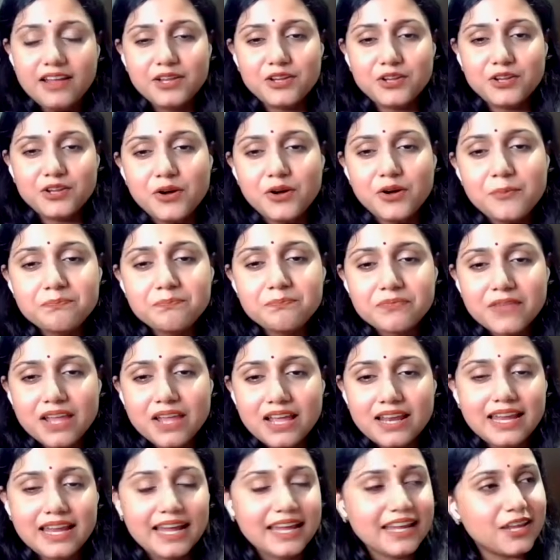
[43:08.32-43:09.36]
you know
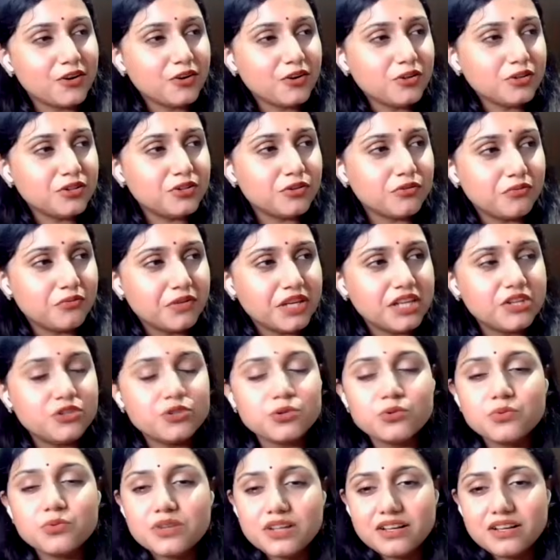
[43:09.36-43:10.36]
like, we do